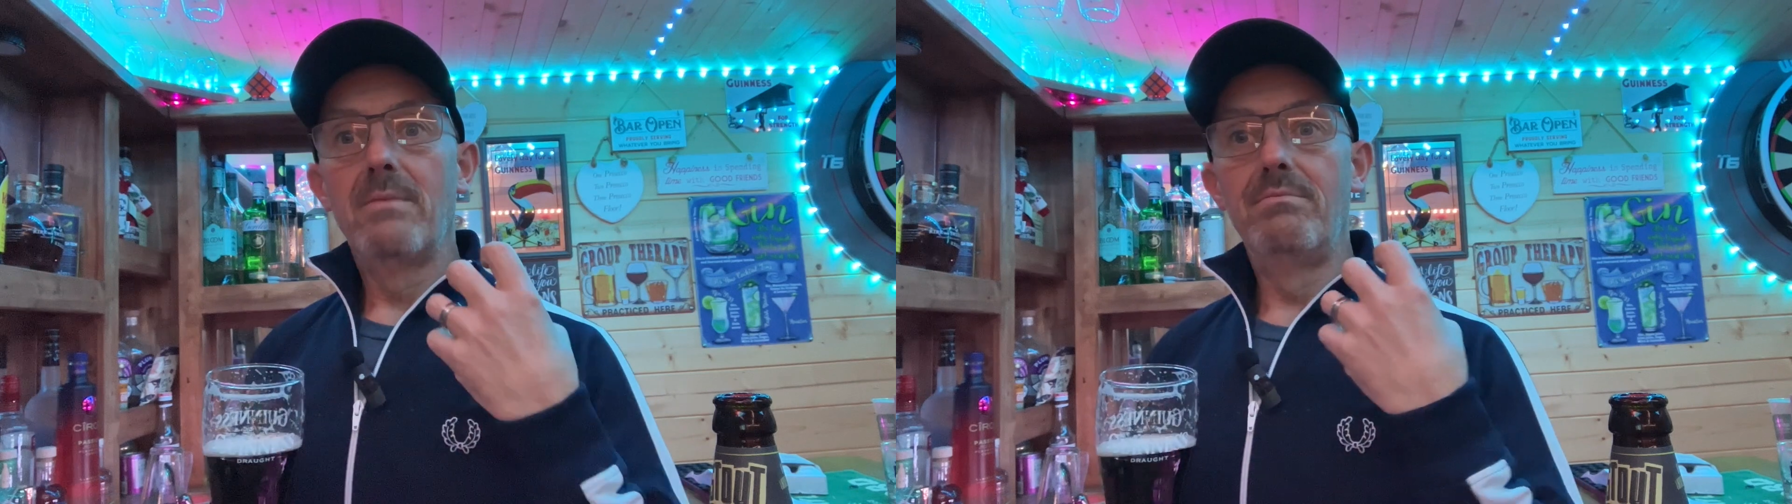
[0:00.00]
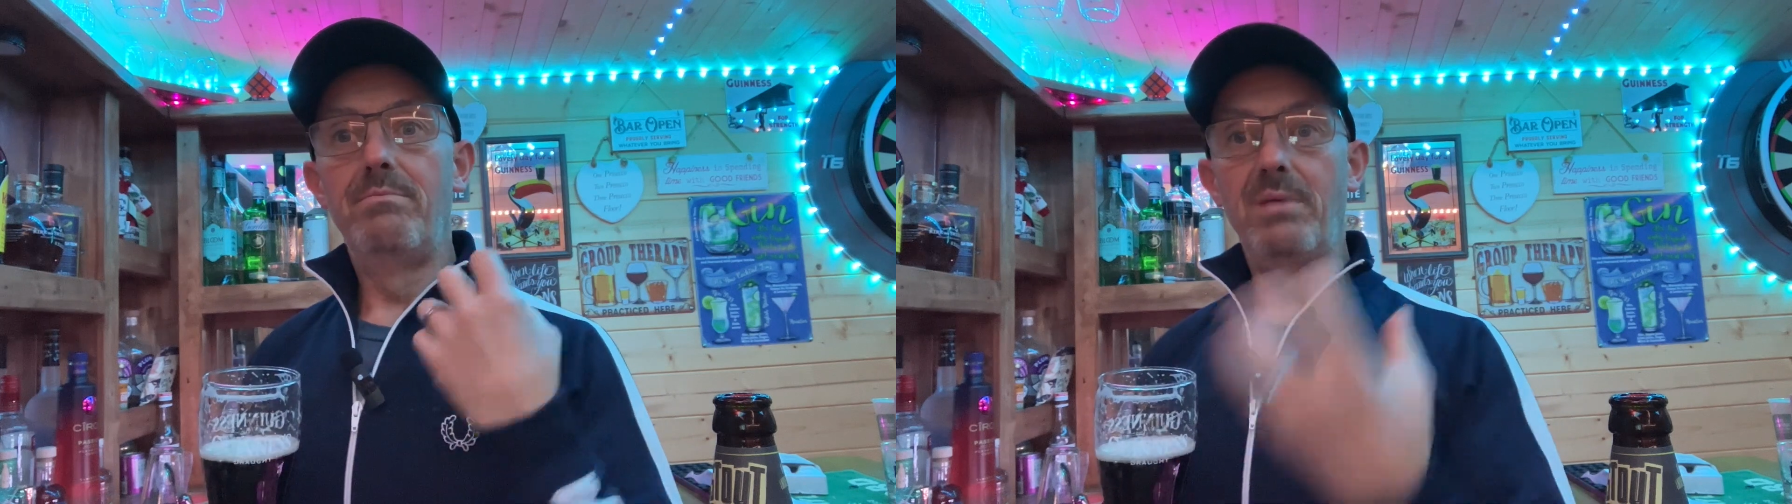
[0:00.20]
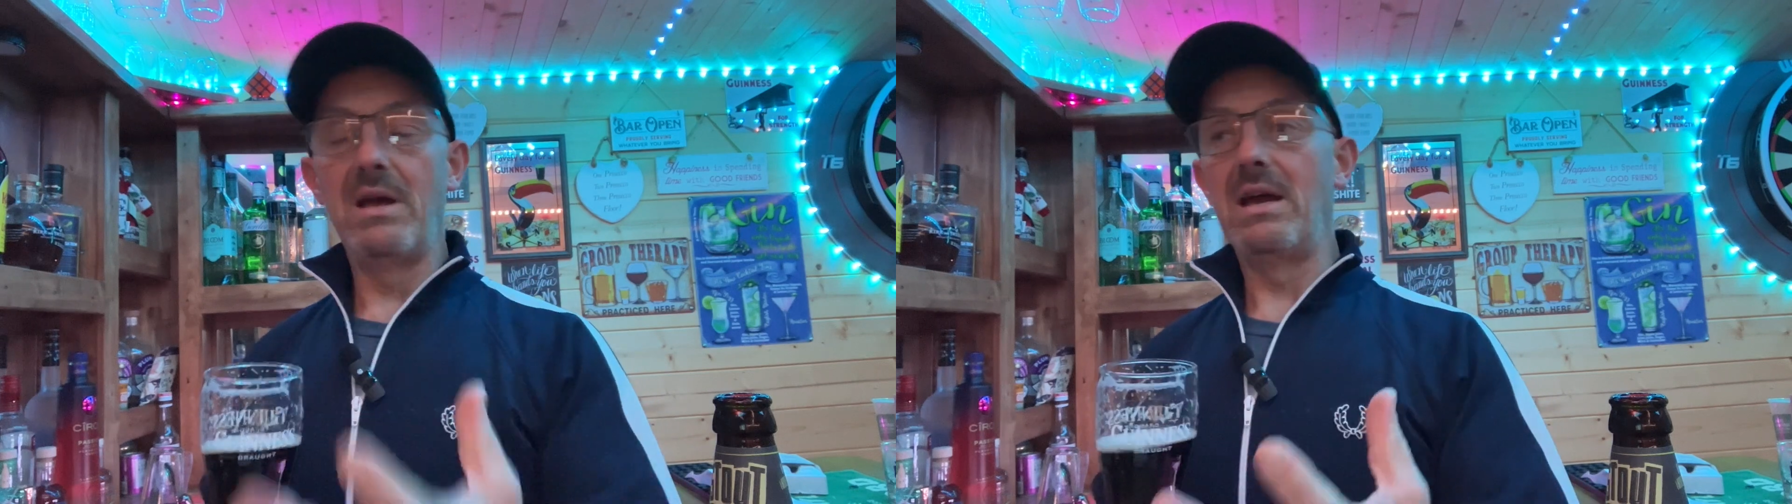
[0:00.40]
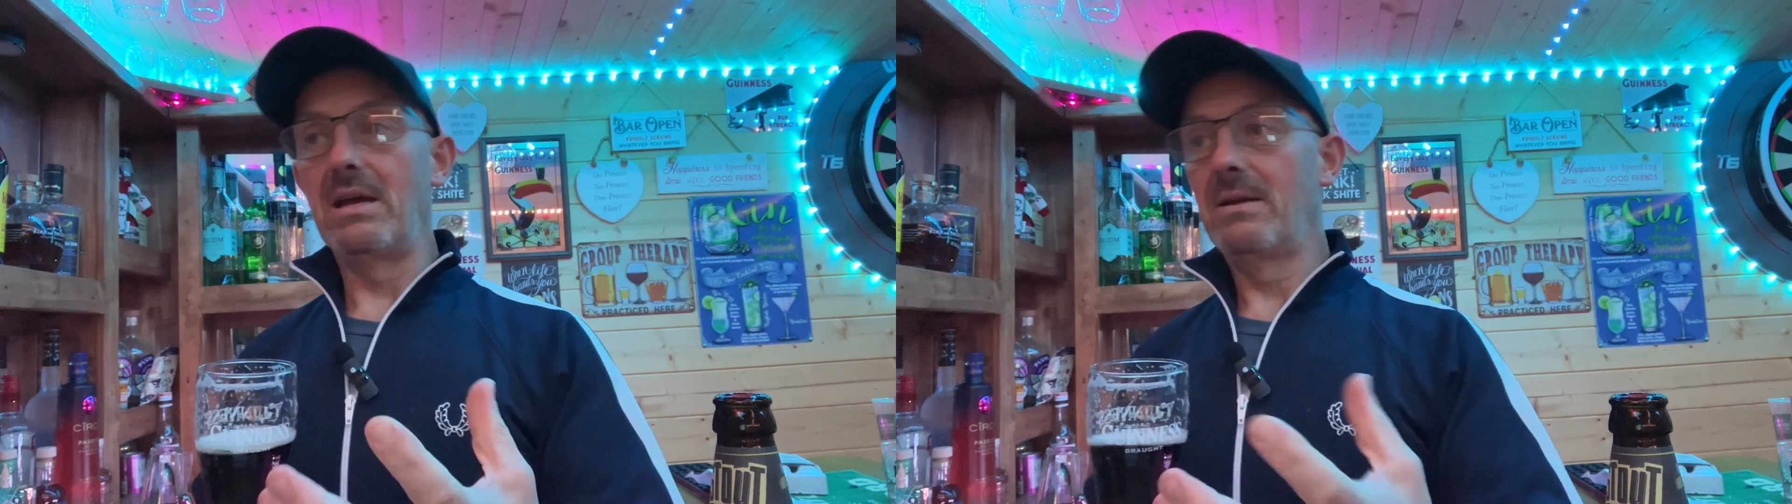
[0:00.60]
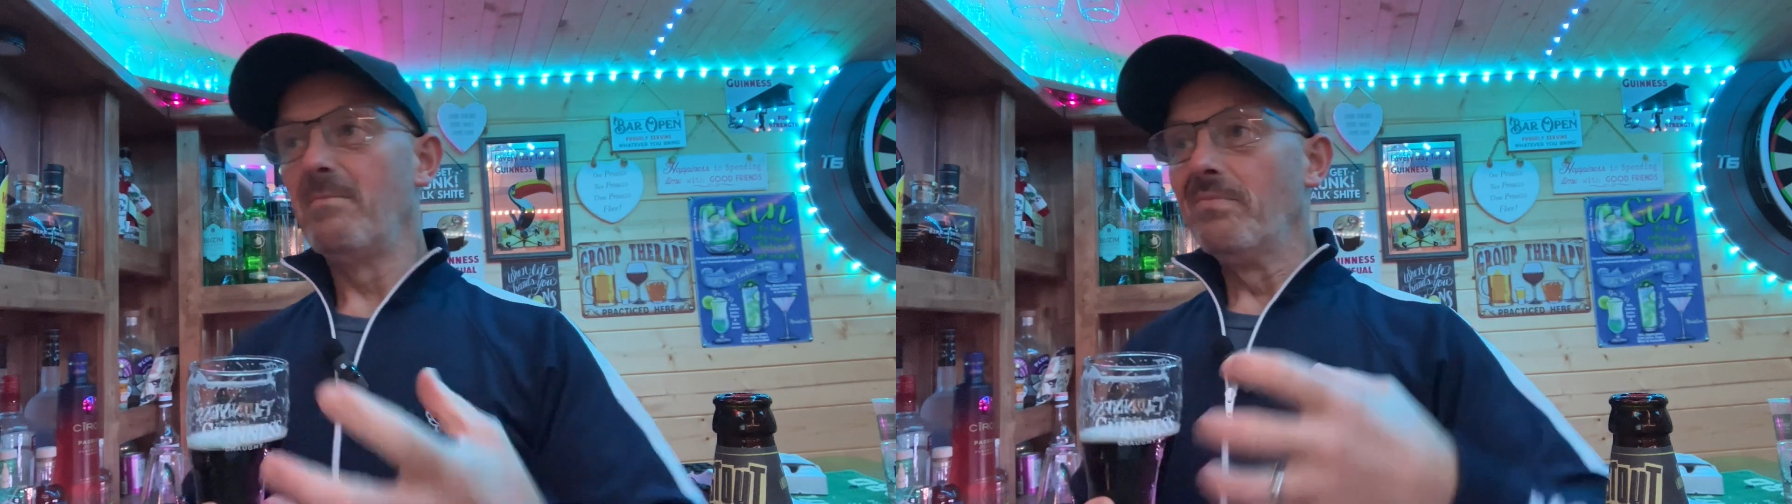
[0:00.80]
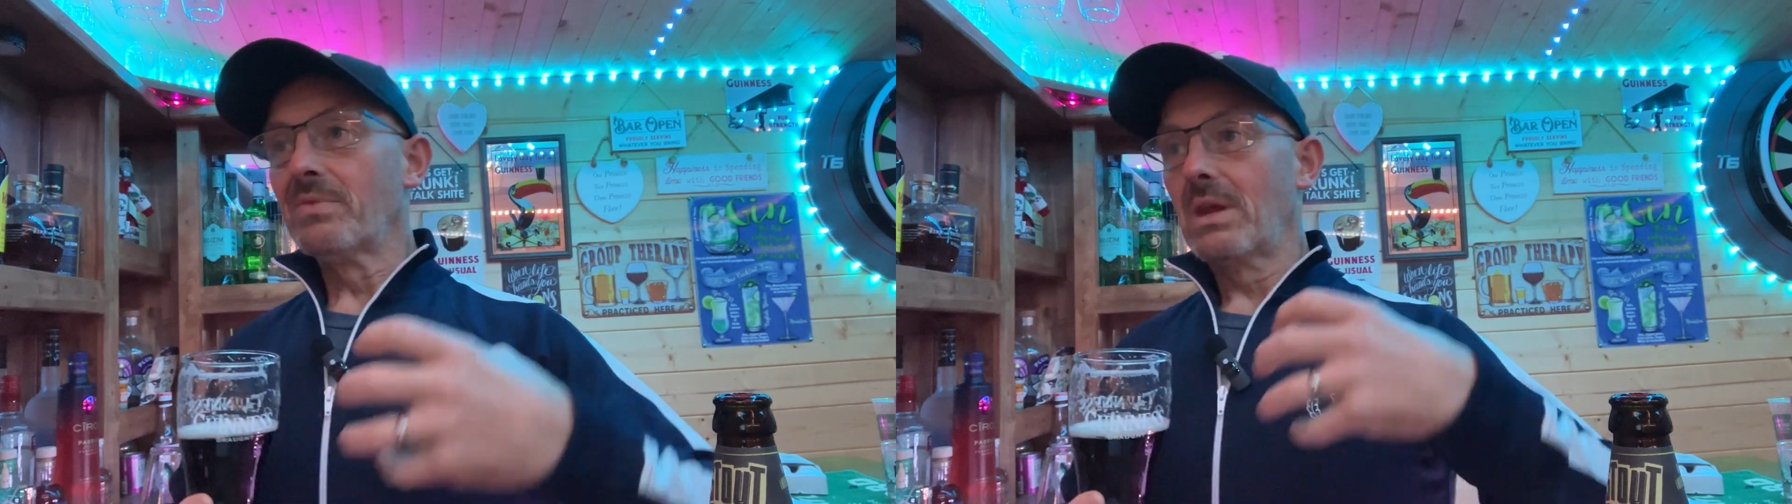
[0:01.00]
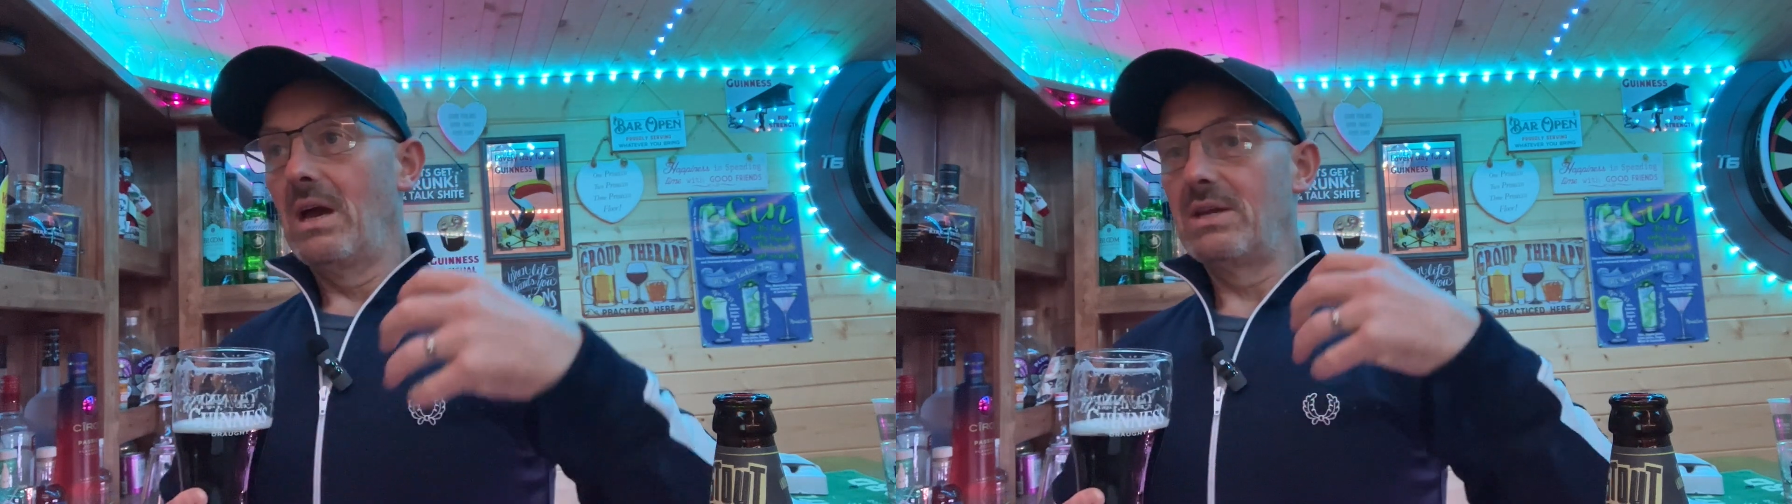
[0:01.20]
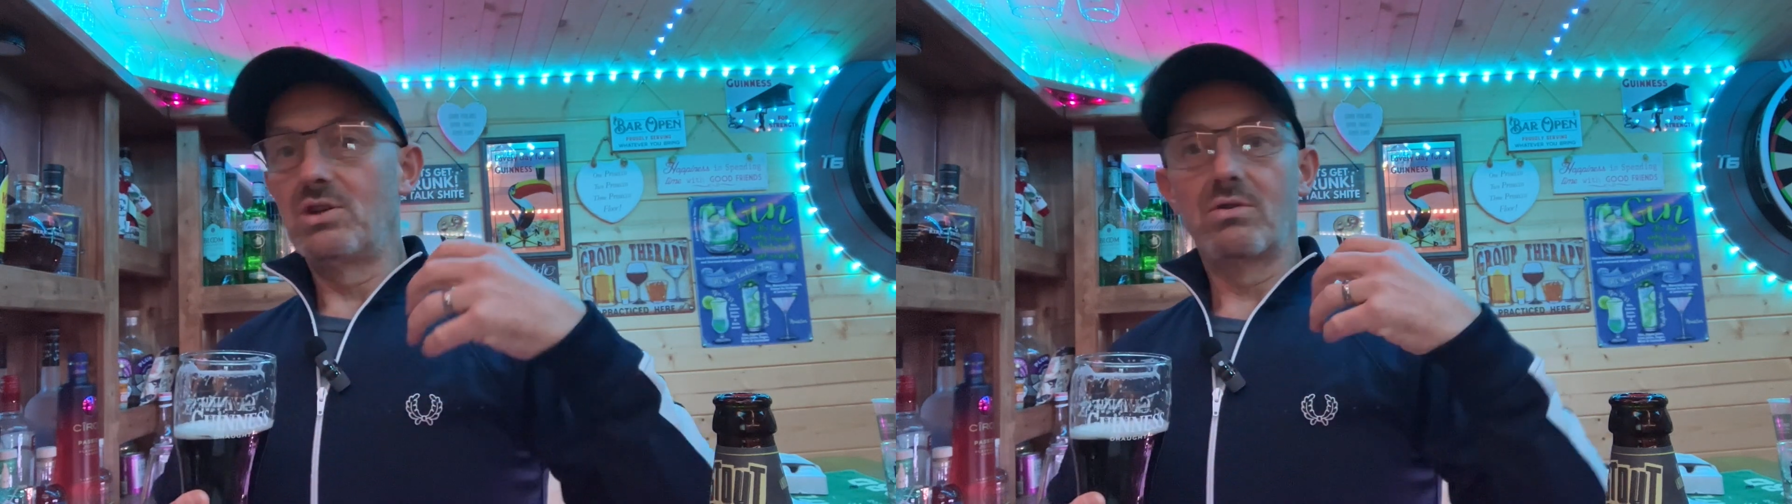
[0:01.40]
beer,
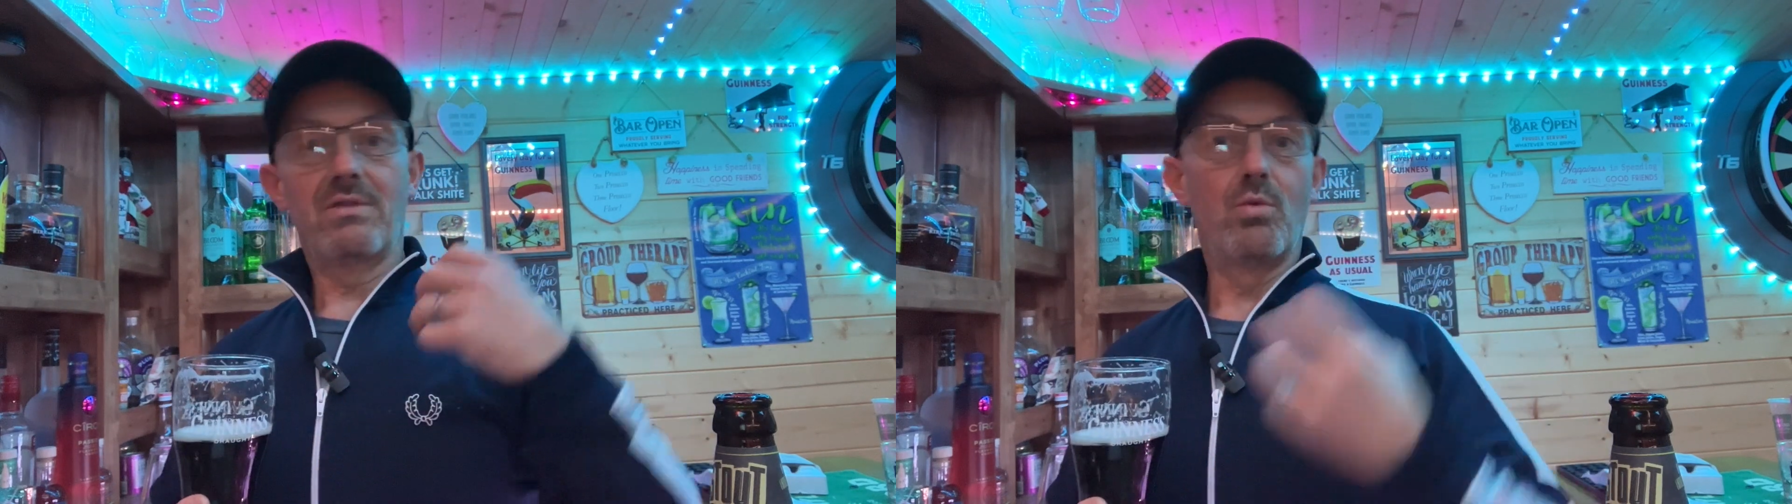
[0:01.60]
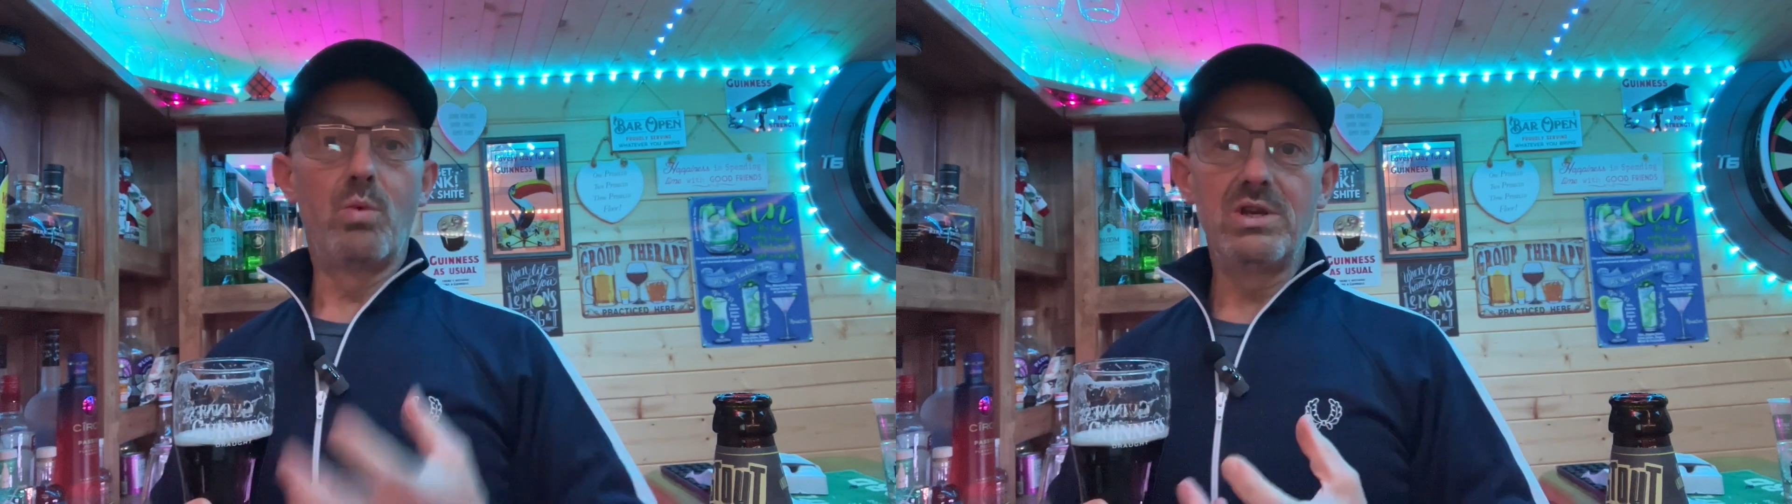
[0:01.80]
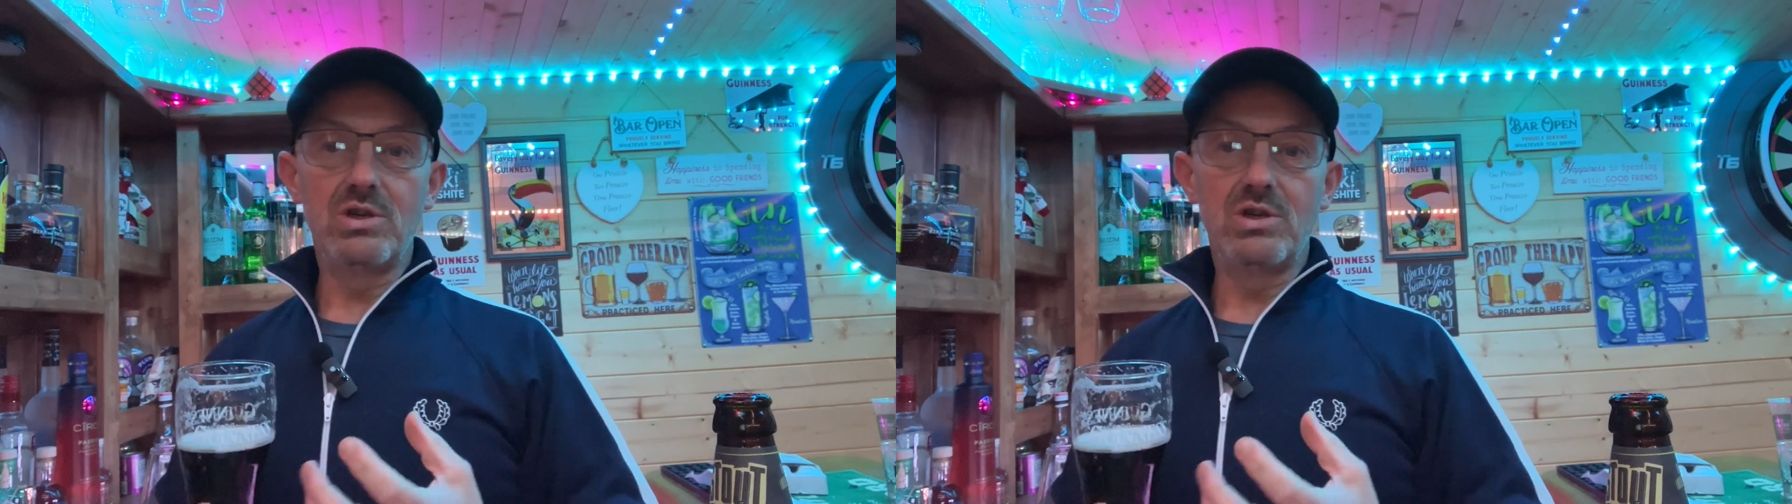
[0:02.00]
it's not going to have a widget,